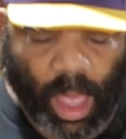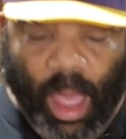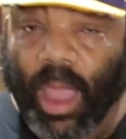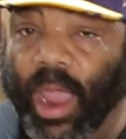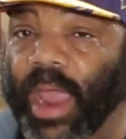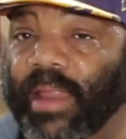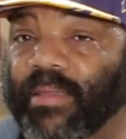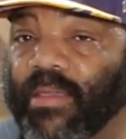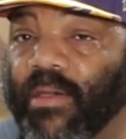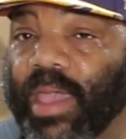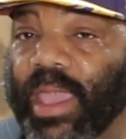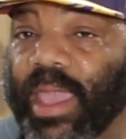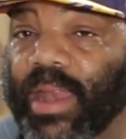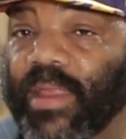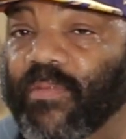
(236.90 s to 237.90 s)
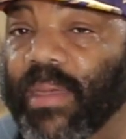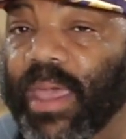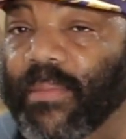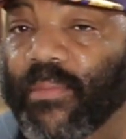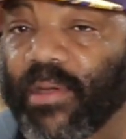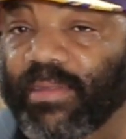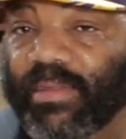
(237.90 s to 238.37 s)
All right, let's go ahead and get this
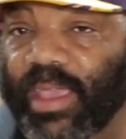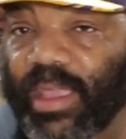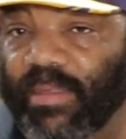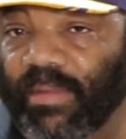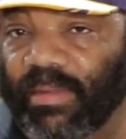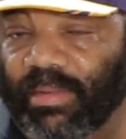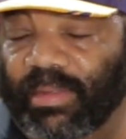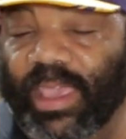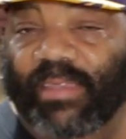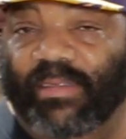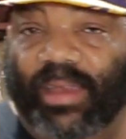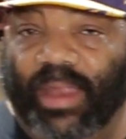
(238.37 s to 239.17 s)
bad boy seasoned